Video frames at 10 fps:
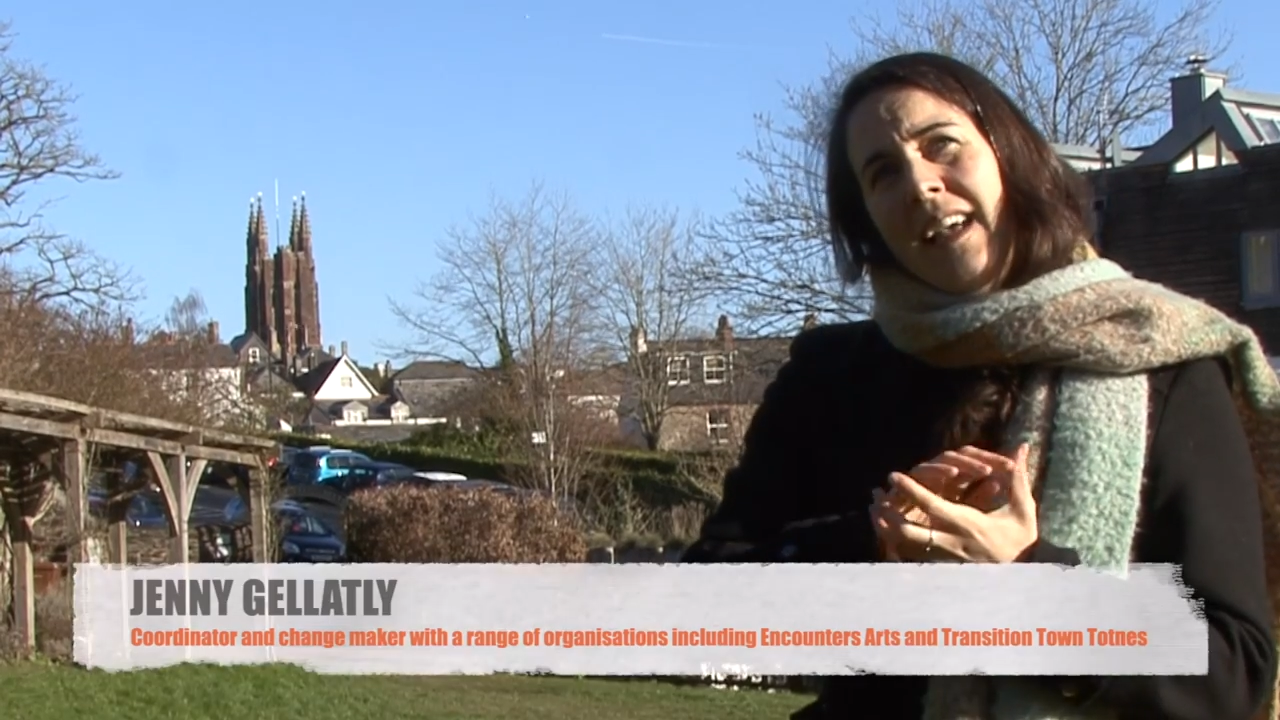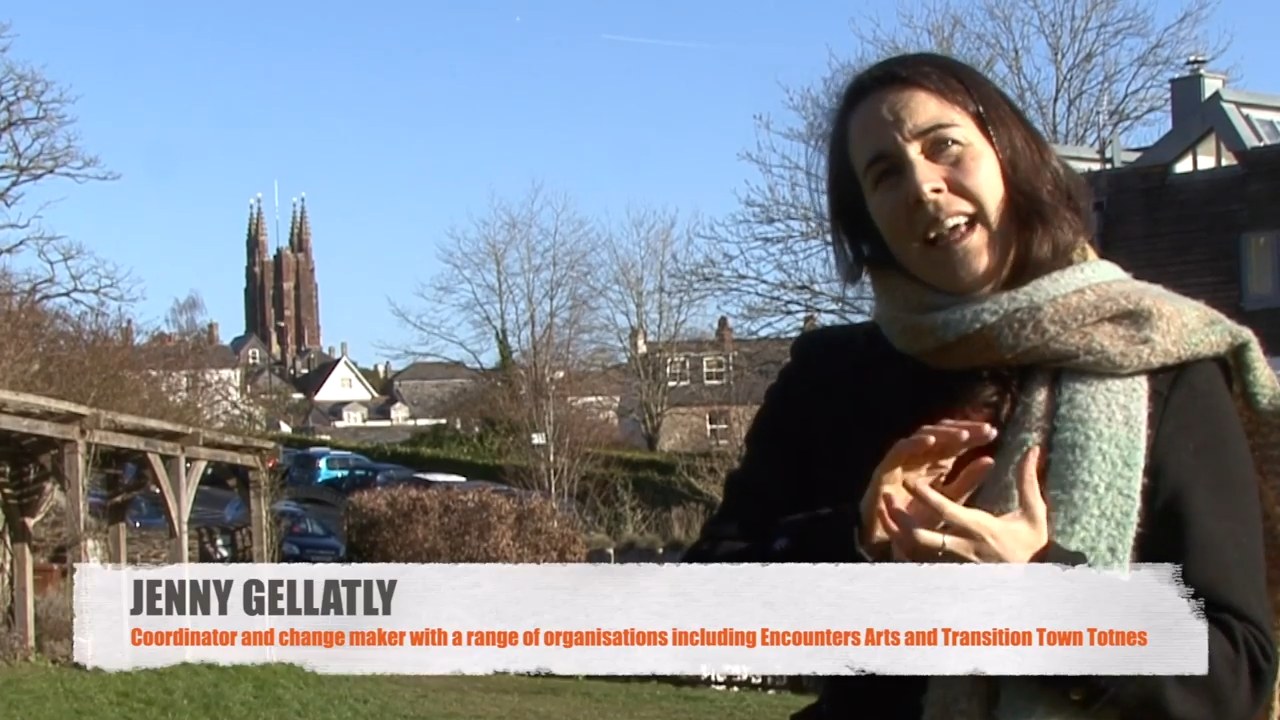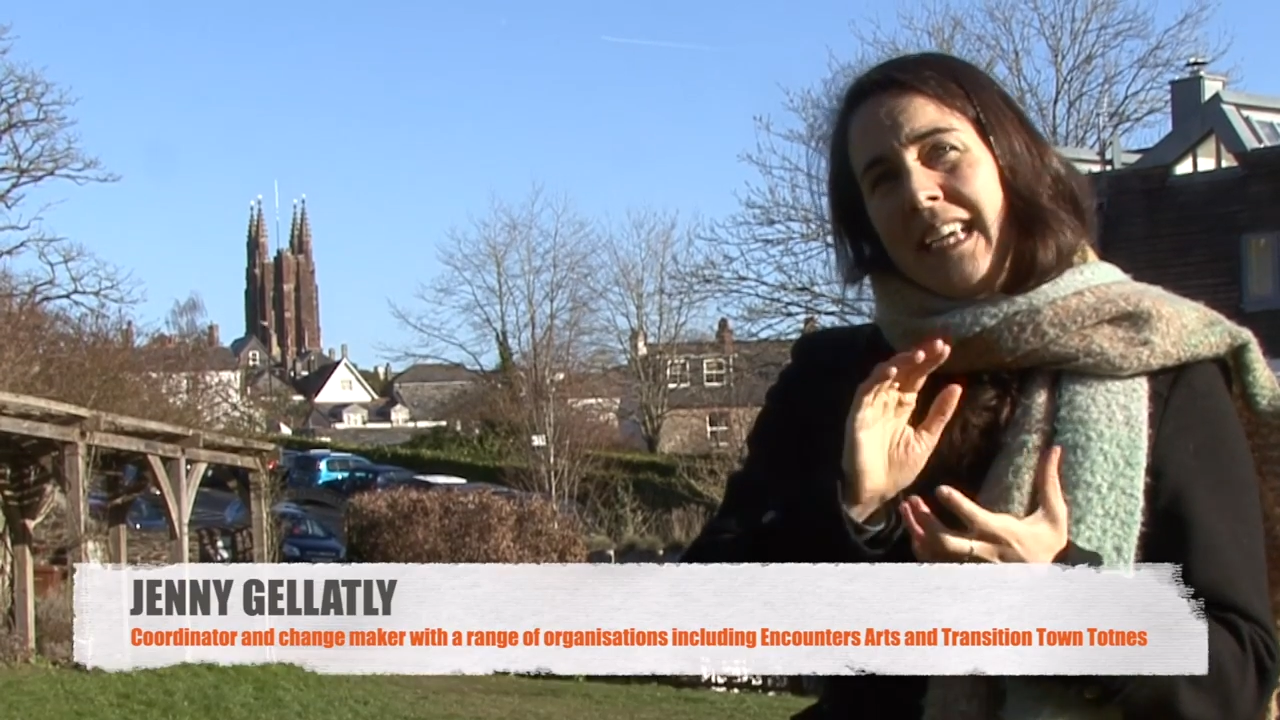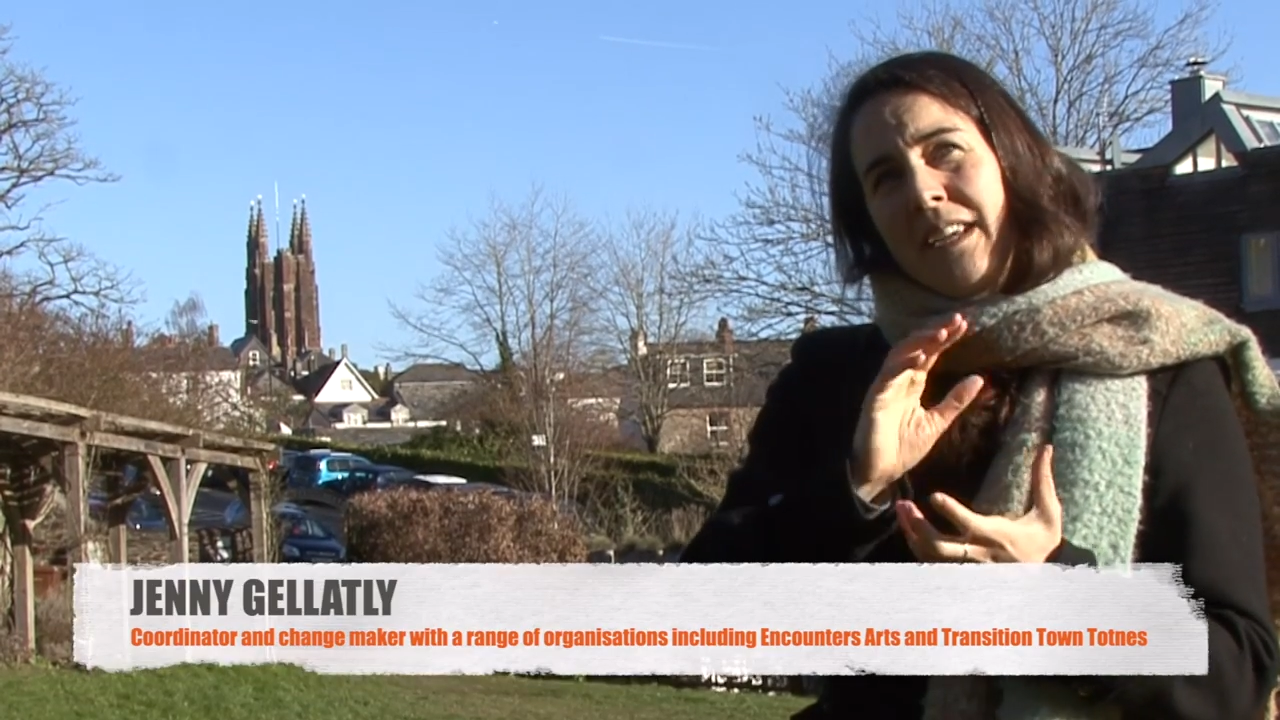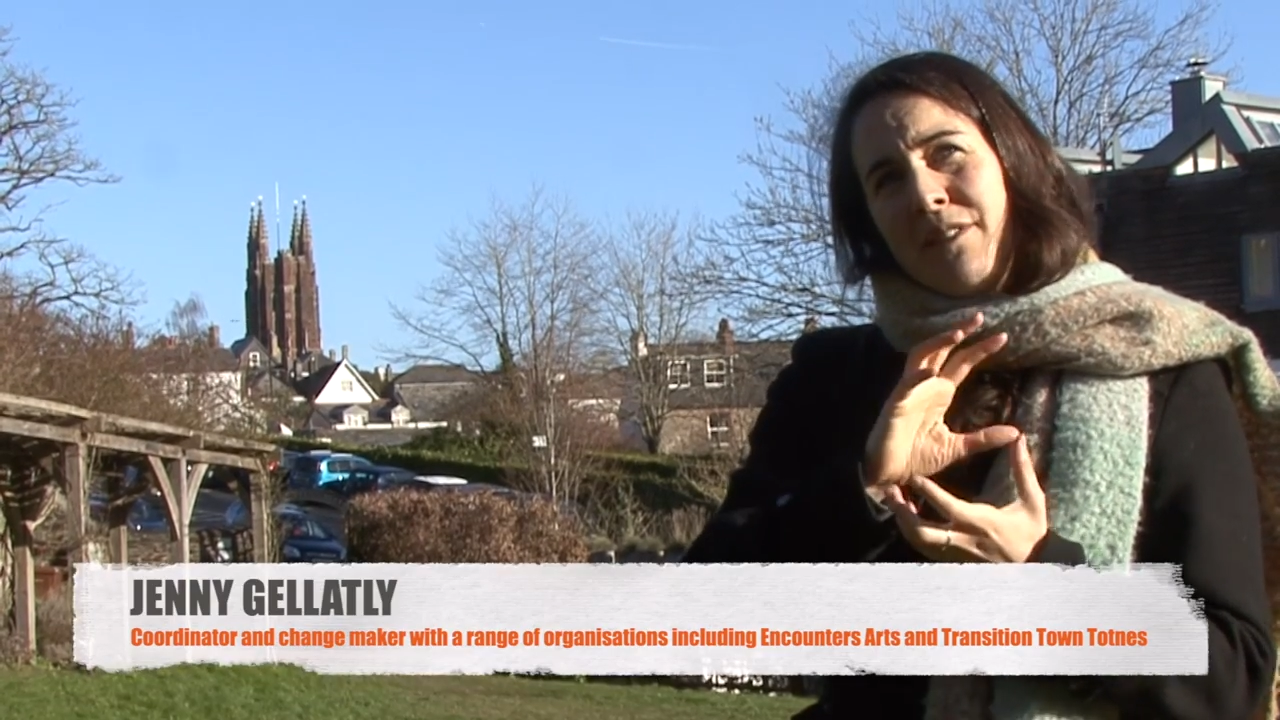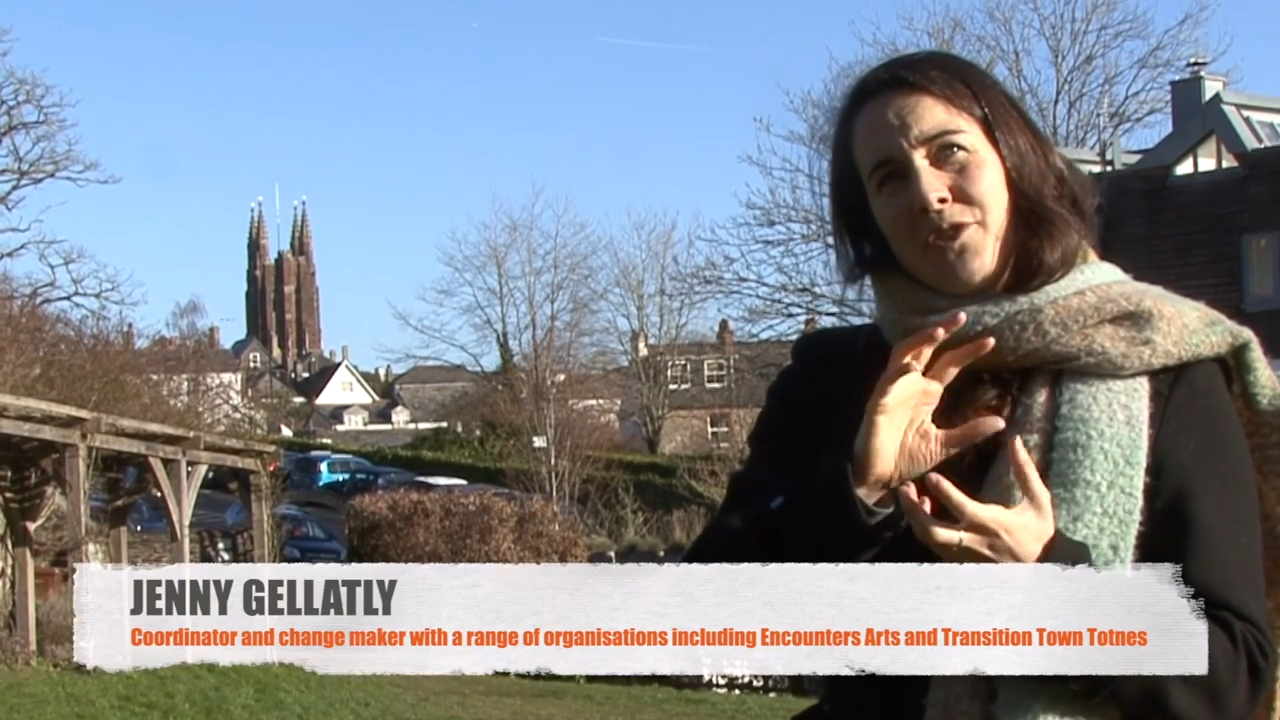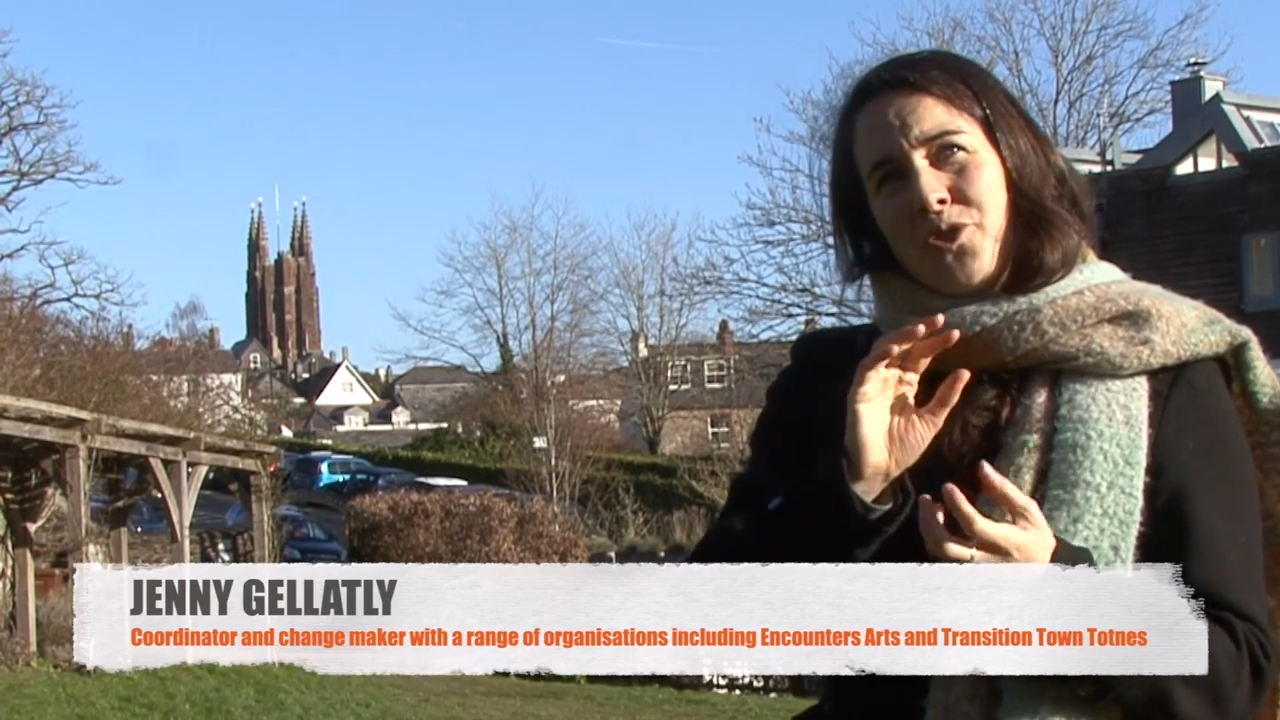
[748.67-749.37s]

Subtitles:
and even